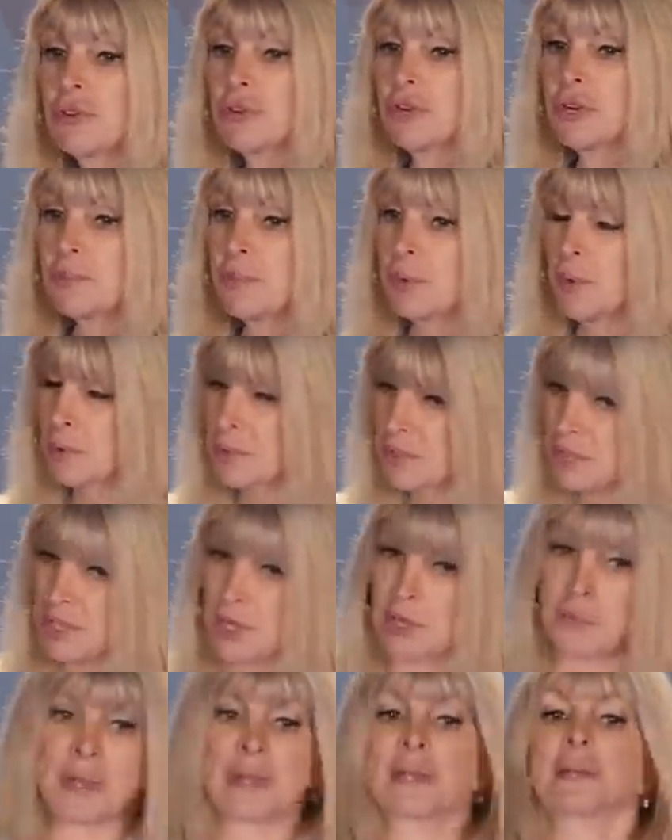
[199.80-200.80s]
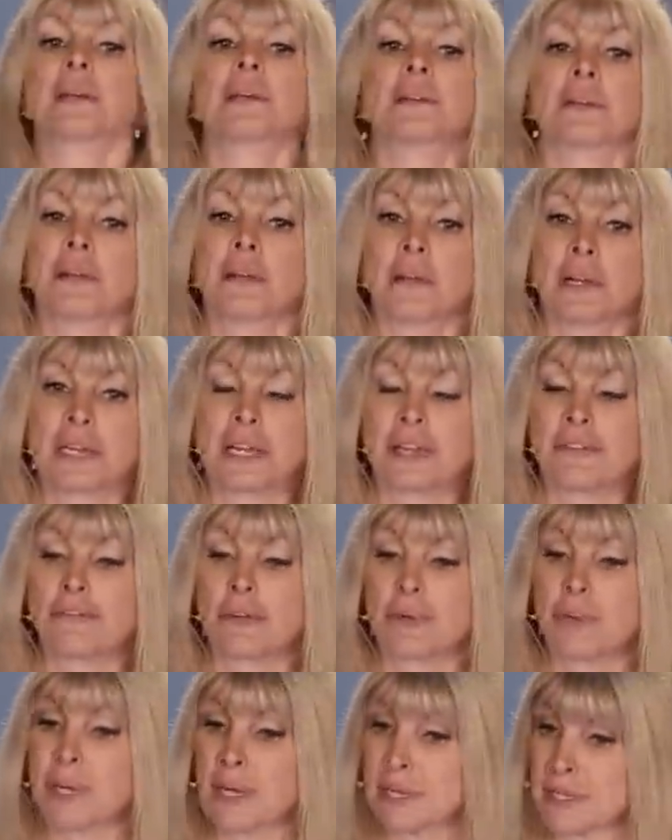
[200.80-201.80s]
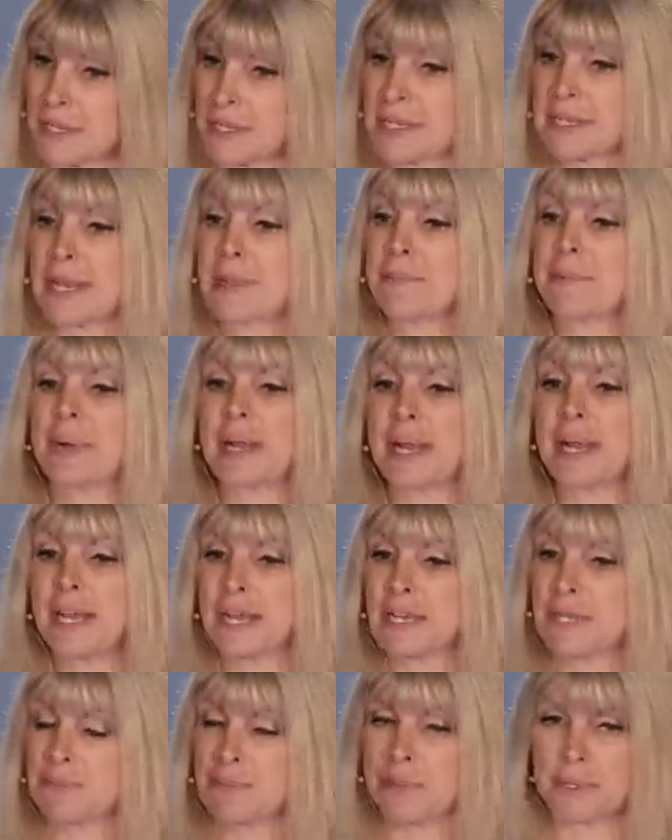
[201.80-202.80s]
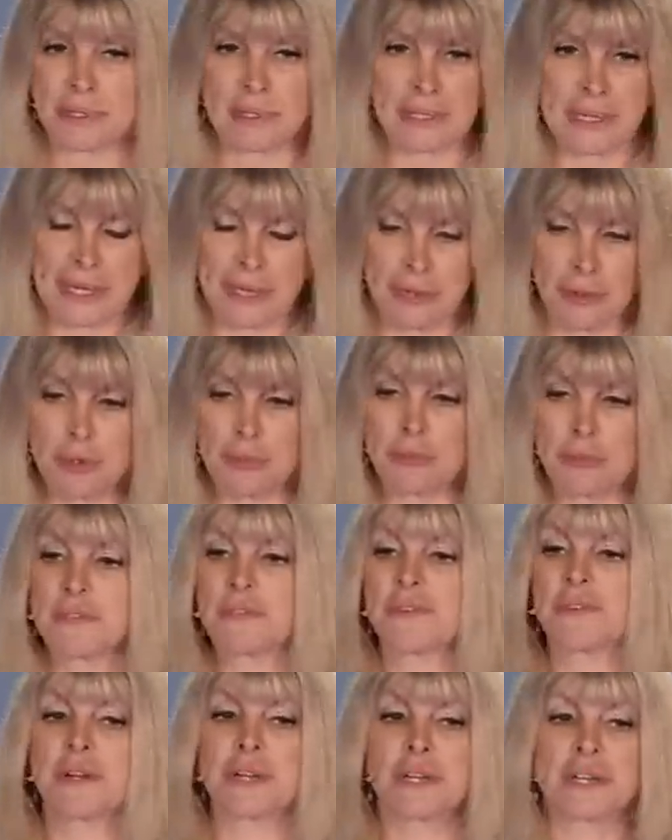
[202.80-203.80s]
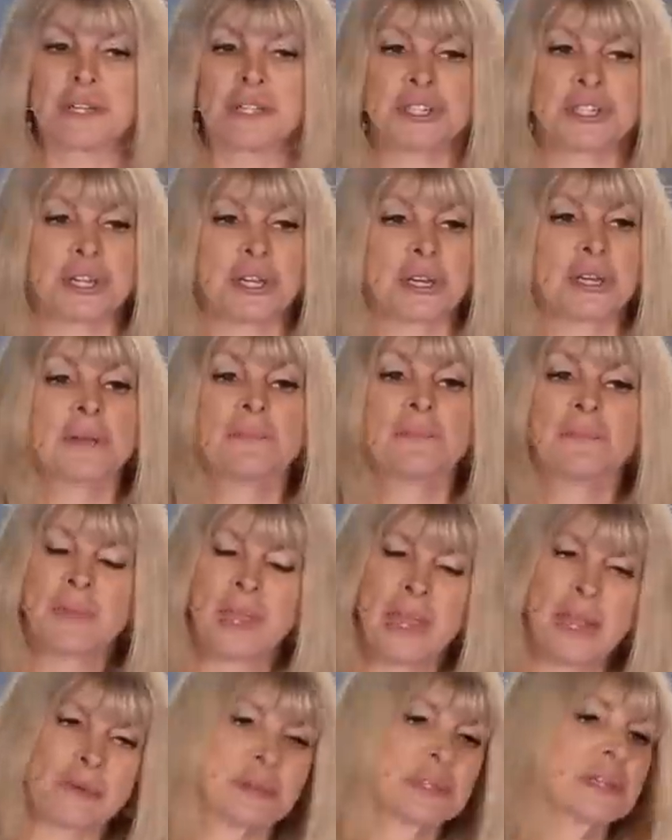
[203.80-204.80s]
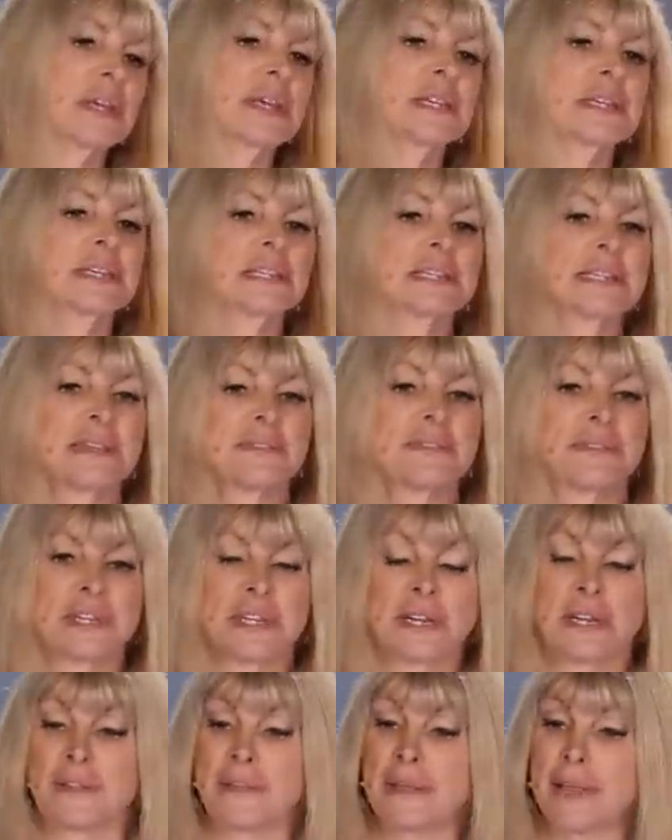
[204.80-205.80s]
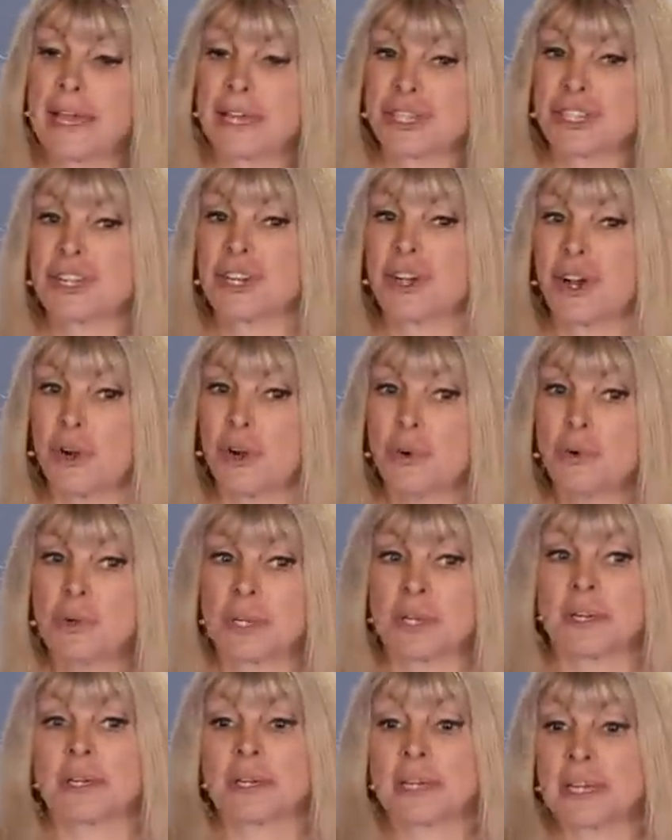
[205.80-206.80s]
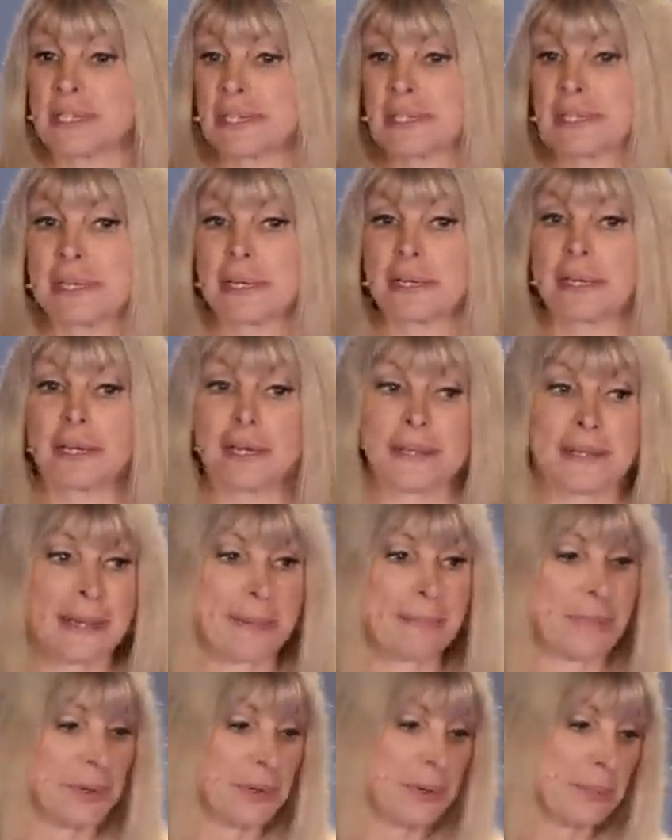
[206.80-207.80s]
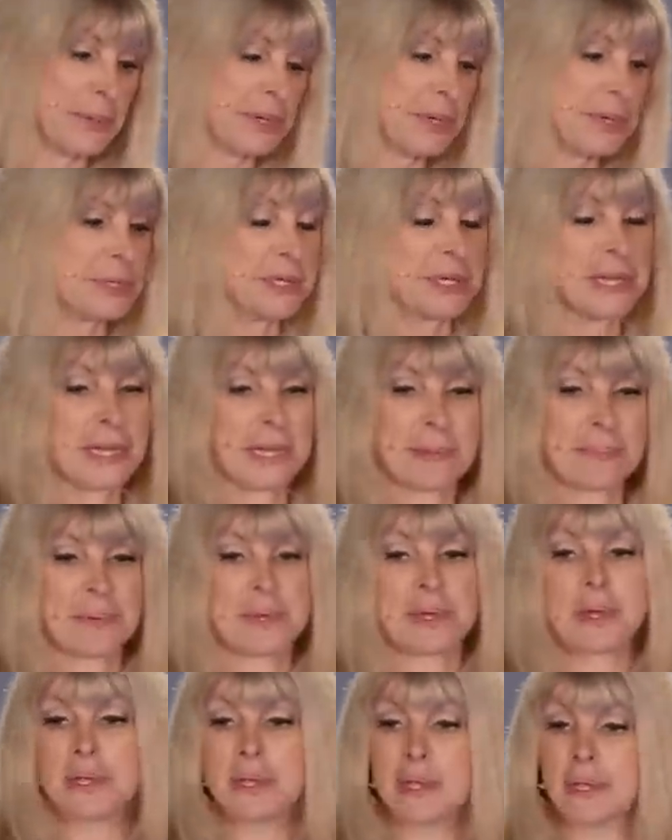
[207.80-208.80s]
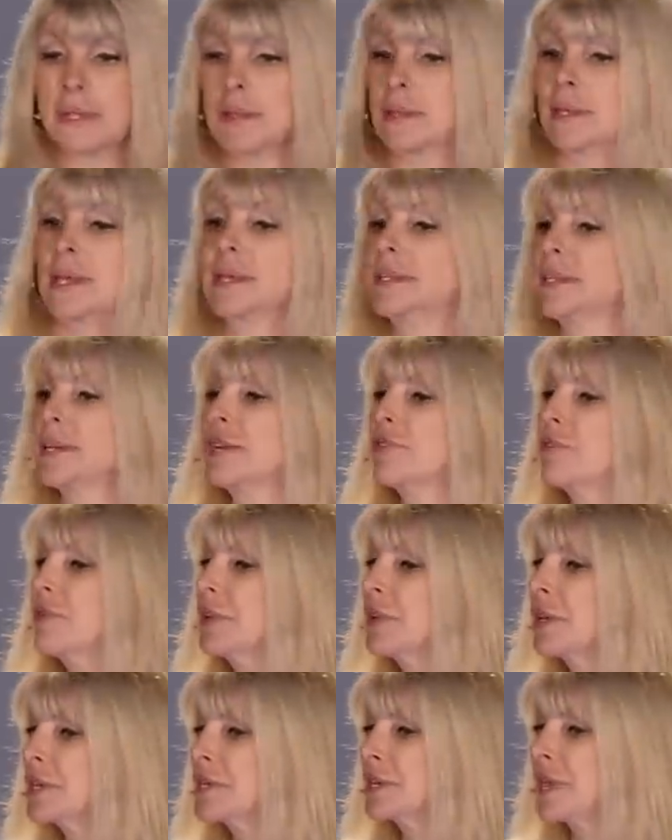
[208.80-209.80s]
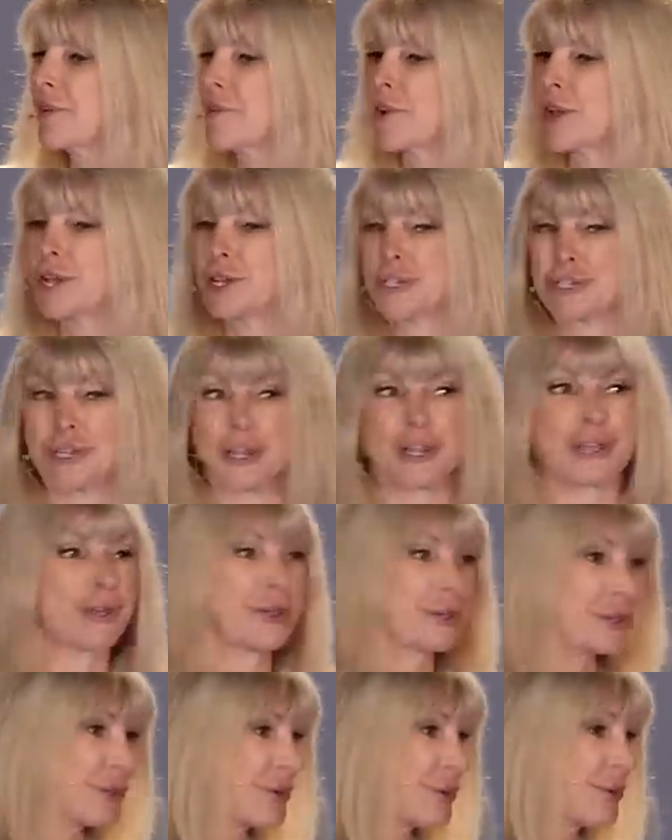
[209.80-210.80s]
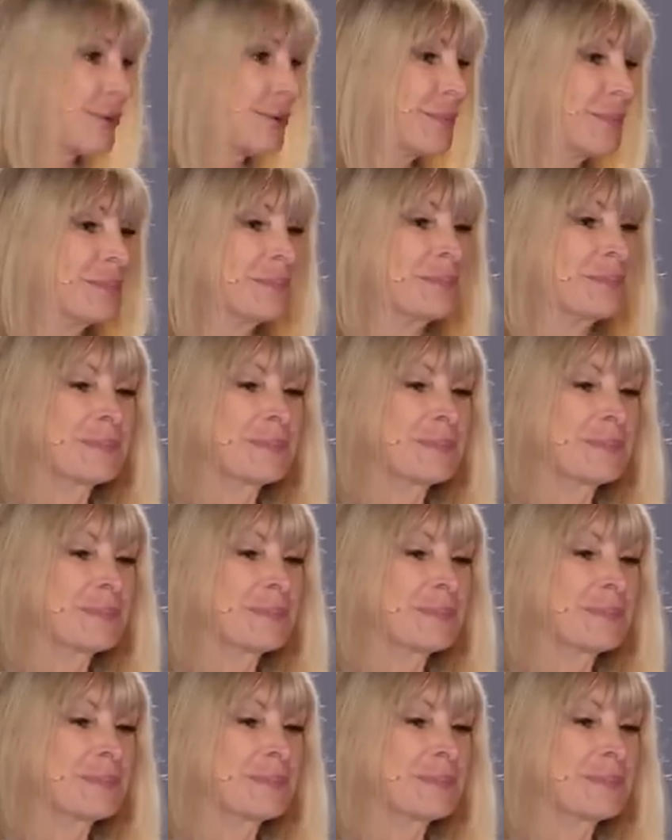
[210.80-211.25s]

group also went on holiday for a week to the same place, but they had normal furniture. It was 1979. They actually got older. I guess they didn't like that modern music, but they didn't reverse their aging at all.